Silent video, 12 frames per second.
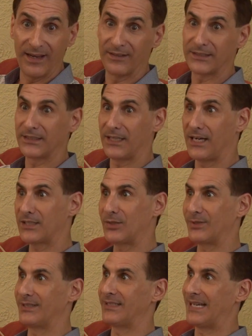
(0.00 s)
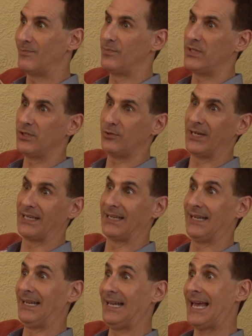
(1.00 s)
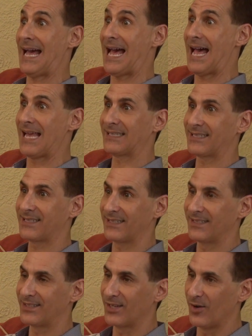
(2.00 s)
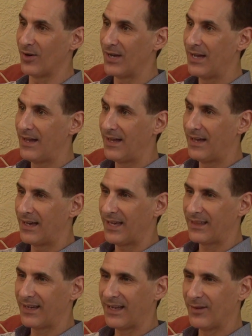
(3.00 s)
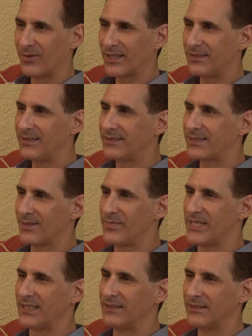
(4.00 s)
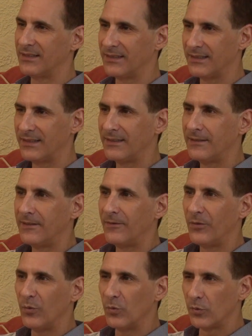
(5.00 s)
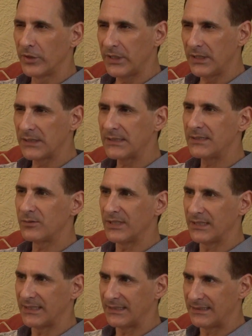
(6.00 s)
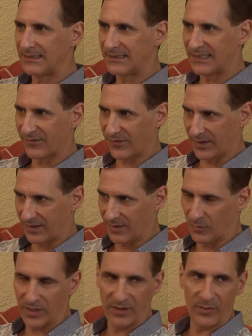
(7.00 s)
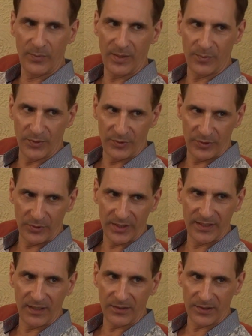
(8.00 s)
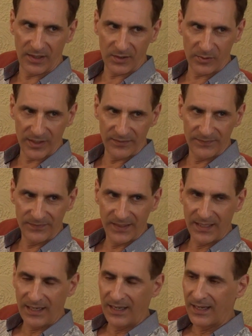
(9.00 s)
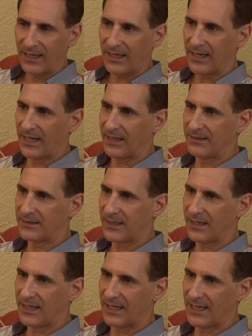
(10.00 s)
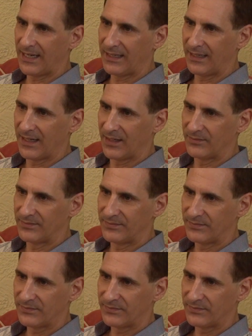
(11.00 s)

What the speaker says: Algonquin debut at last. And so I thought, I want to do something really different than what other people do at the Algonquin. And I